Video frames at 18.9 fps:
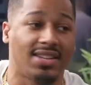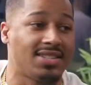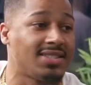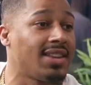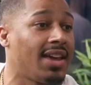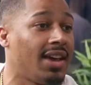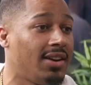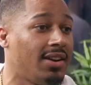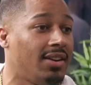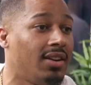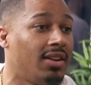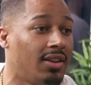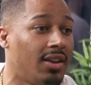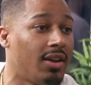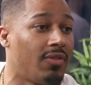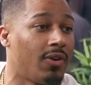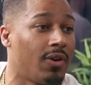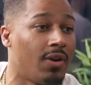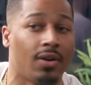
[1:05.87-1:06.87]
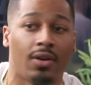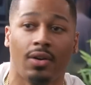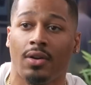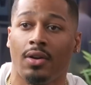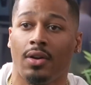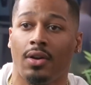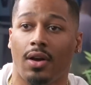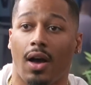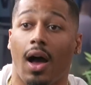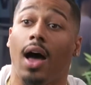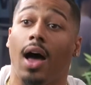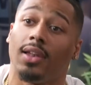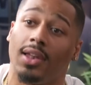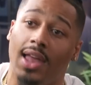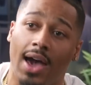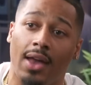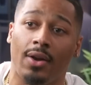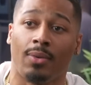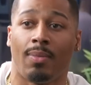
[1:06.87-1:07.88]
as Stand and Deliver, a
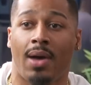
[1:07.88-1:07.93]
ladder